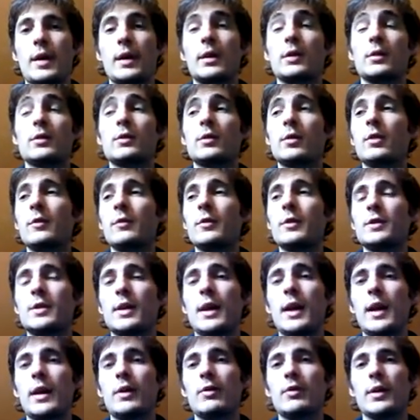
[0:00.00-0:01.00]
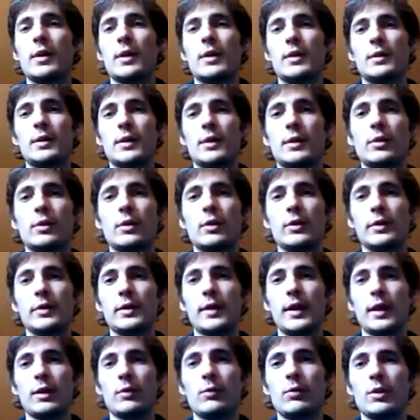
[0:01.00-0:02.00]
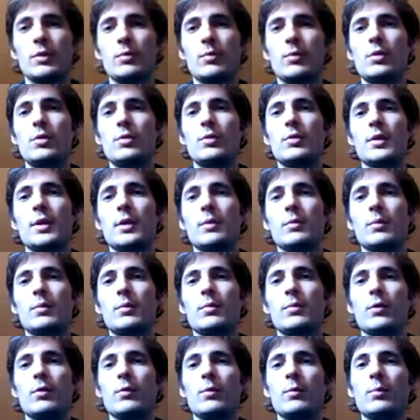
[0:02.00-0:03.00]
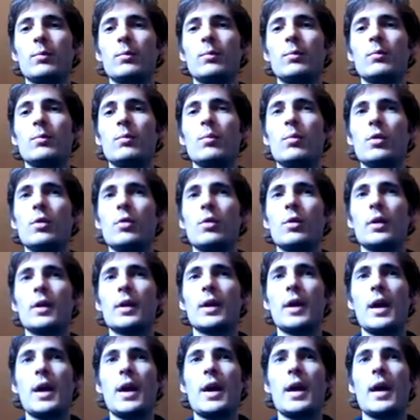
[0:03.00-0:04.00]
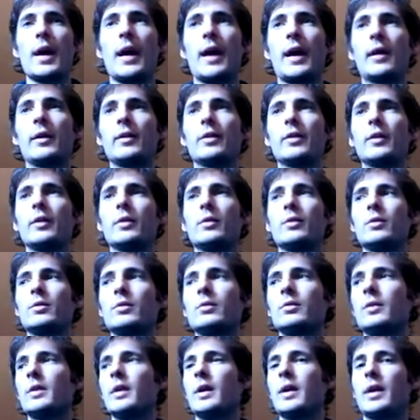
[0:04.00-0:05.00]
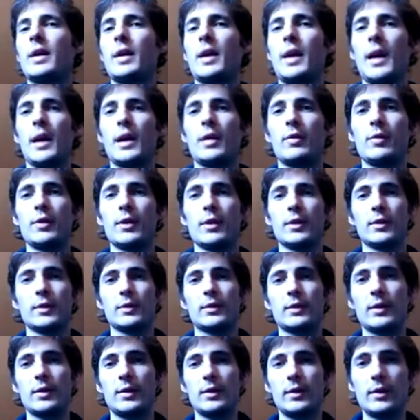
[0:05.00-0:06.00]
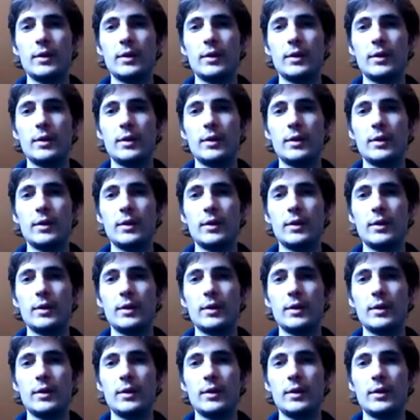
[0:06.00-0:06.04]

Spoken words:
surface area is in contact with more and more unknown areas.